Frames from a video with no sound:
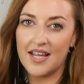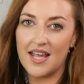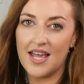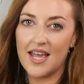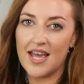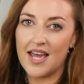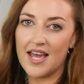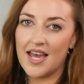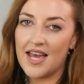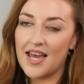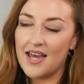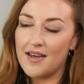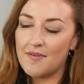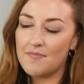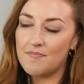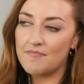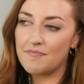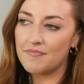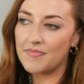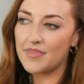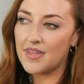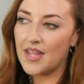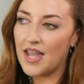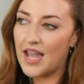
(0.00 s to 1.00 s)
a
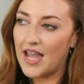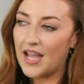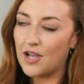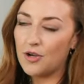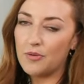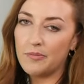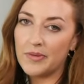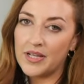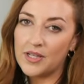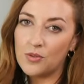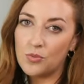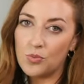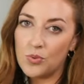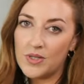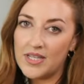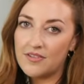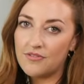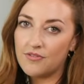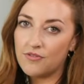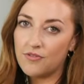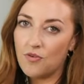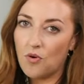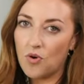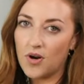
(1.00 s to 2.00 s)
how might we
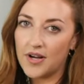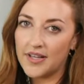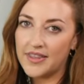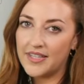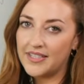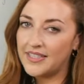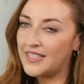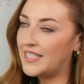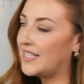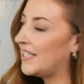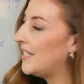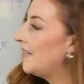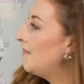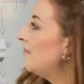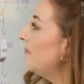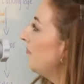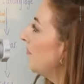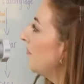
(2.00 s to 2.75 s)
for the team.